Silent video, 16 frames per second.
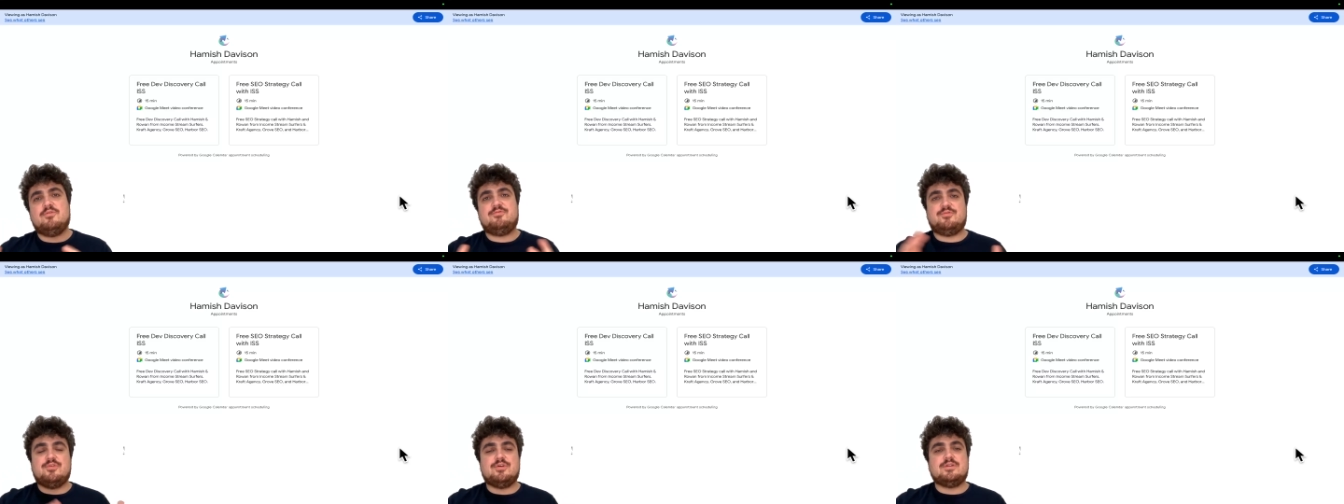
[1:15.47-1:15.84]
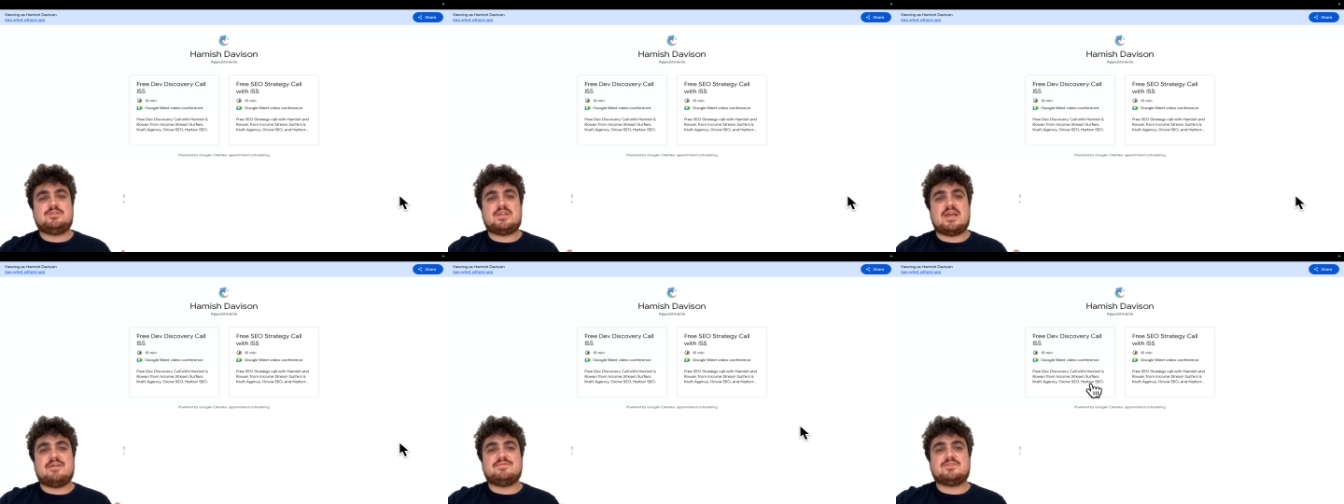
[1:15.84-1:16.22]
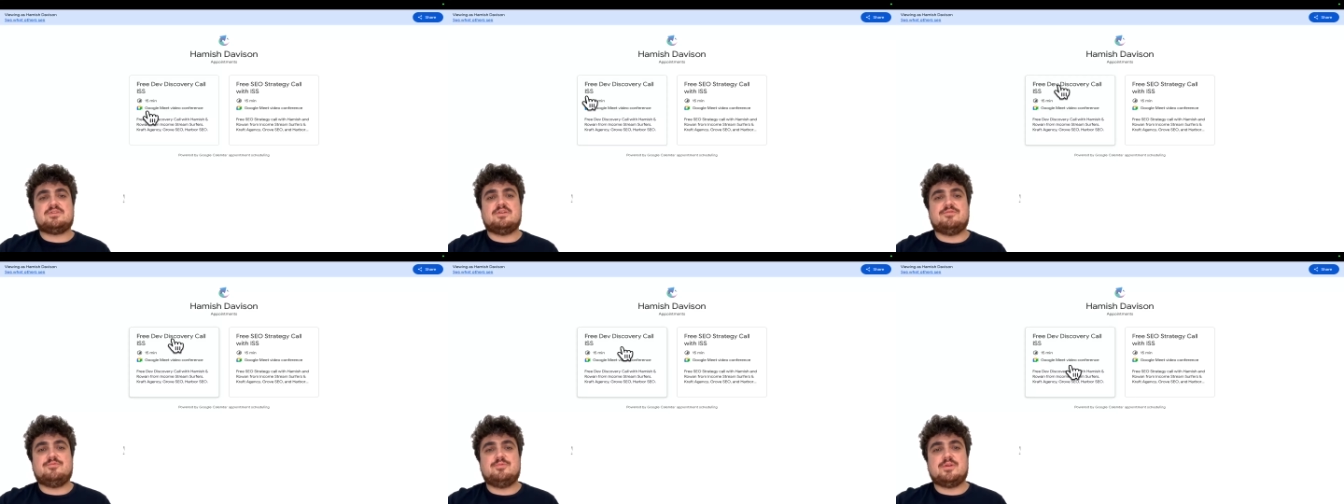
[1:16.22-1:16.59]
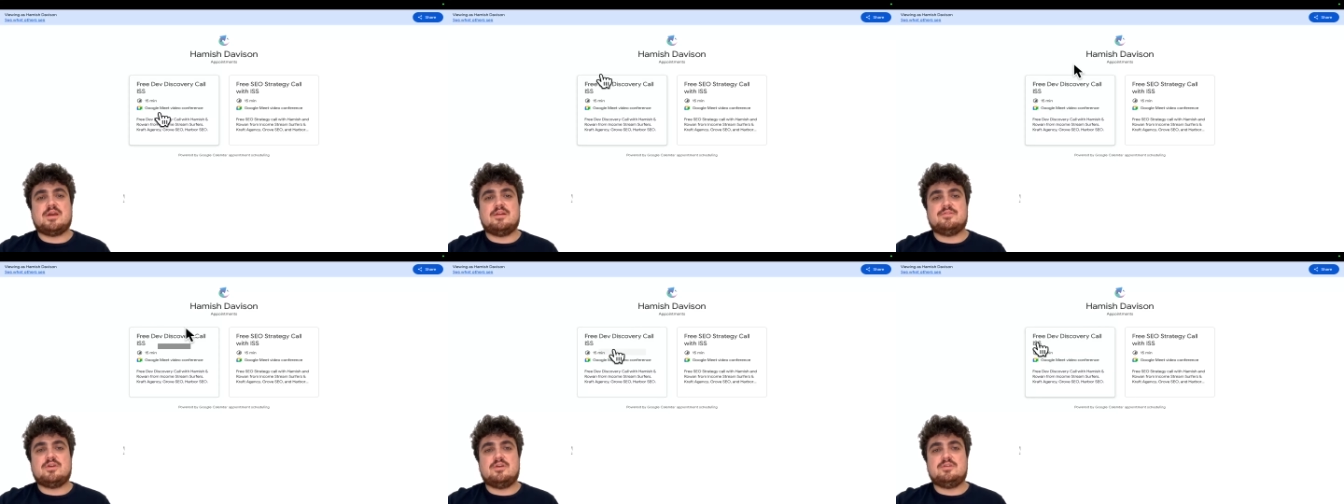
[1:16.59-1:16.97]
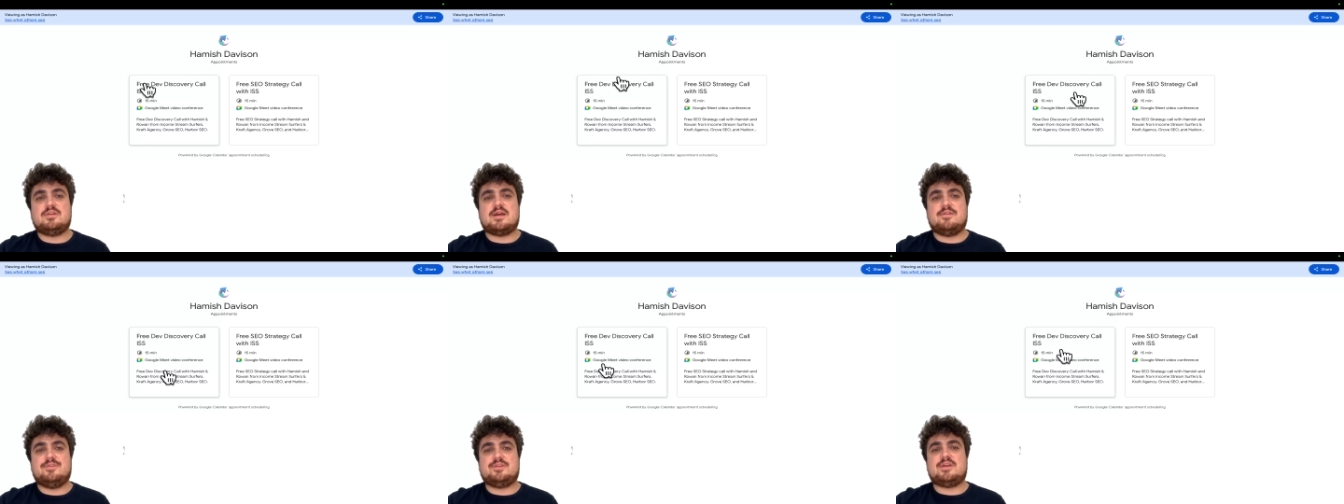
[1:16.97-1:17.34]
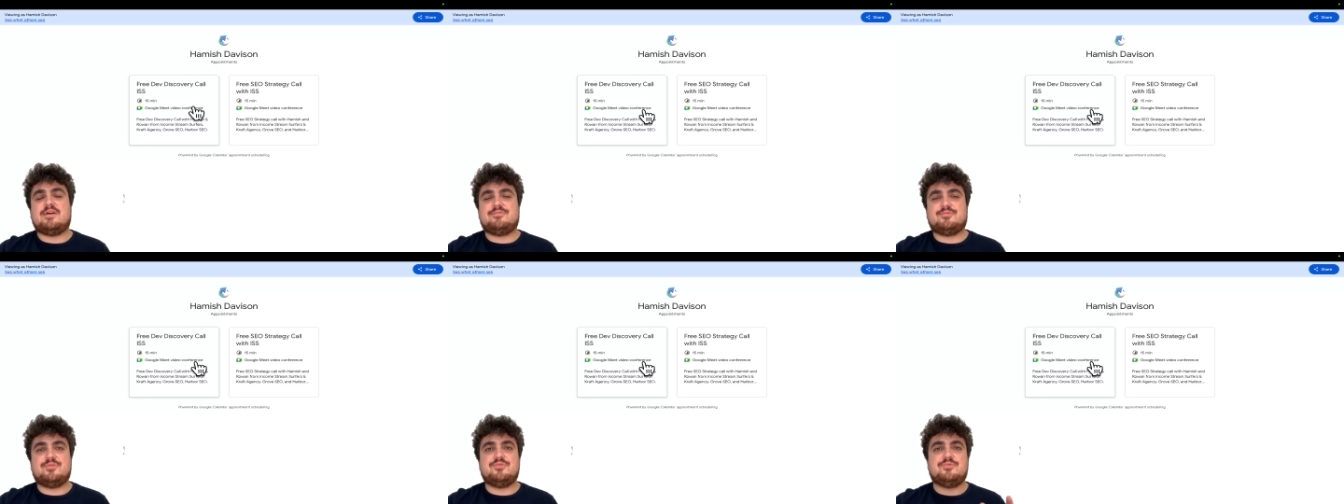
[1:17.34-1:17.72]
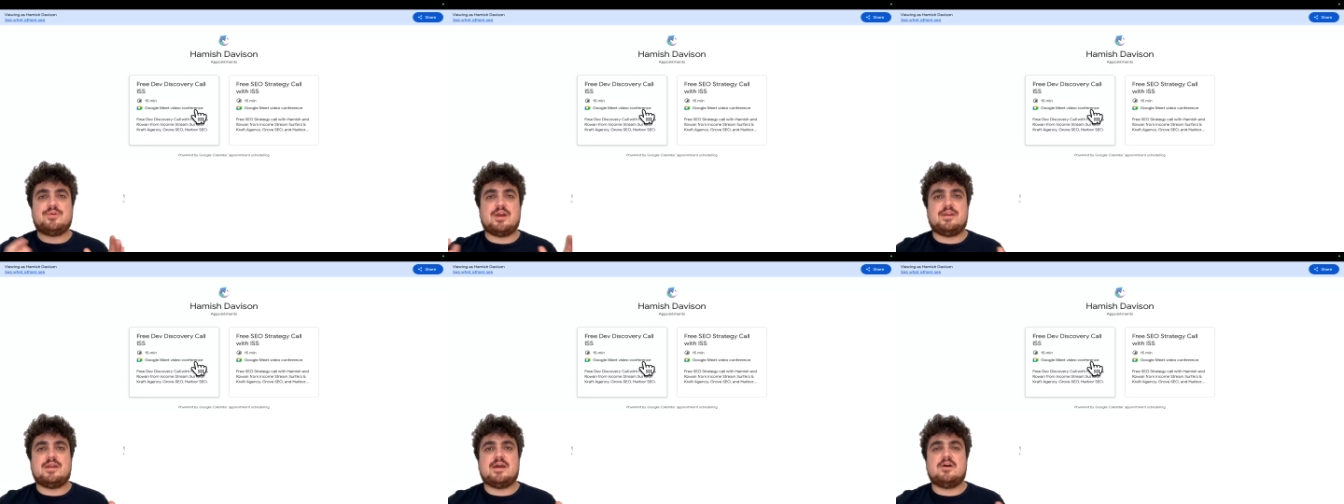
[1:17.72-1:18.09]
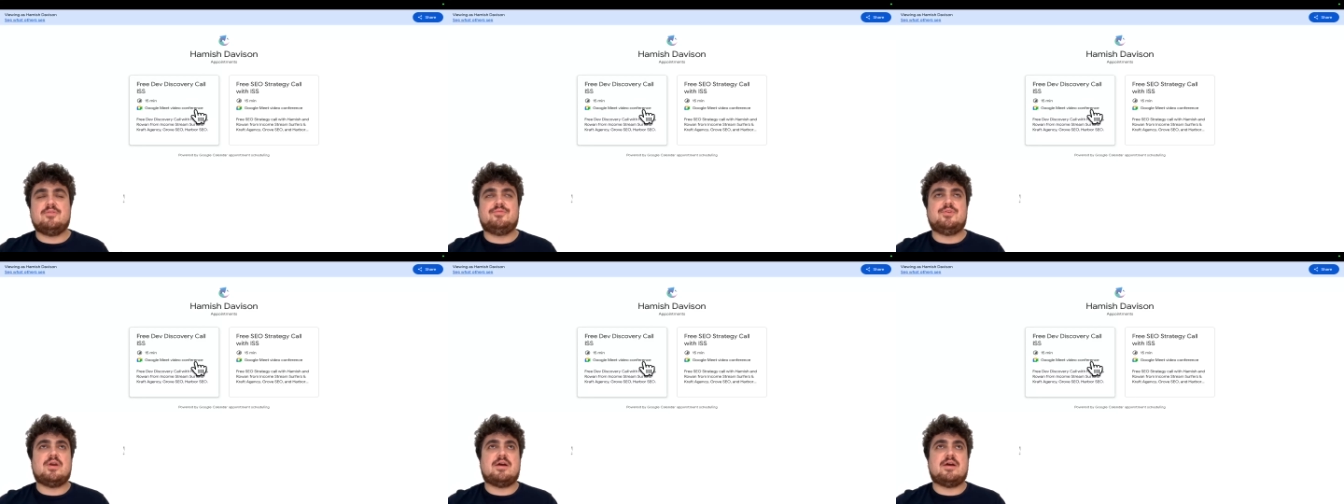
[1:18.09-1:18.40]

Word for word: more for dev stuff, we're kind of going down the dev route right now.